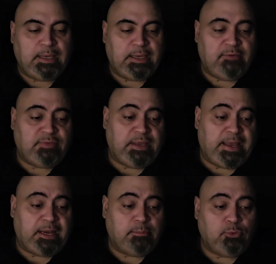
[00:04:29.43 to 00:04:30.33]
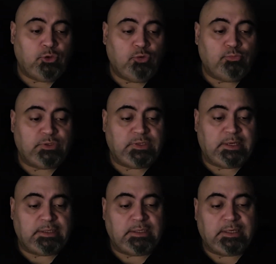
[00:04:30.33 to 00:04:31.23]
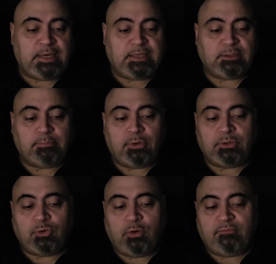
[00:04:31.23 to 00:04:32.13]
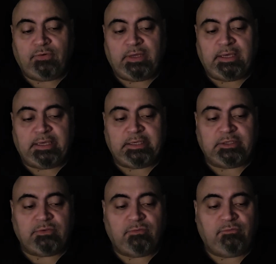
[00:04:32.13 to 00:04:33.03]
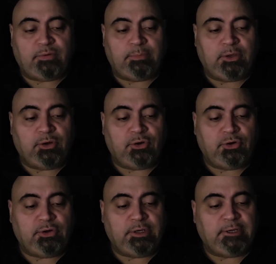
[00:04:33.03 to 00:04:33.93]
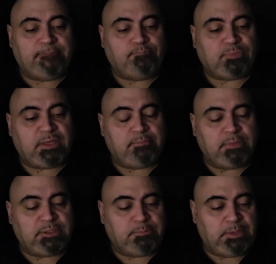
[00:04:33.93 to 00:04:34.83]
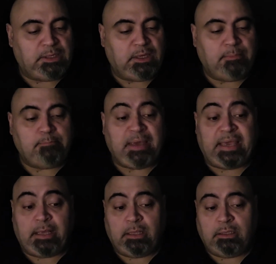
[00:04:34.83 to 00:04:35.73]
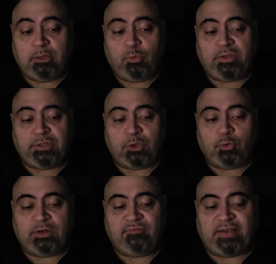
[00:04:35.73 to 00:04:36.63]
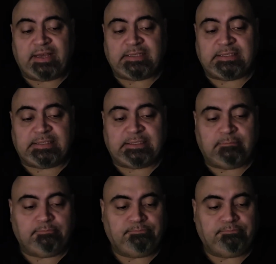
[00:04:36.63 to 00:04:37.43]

If the animal you present as a burnt offering is from the herd, it must be a male with no defects.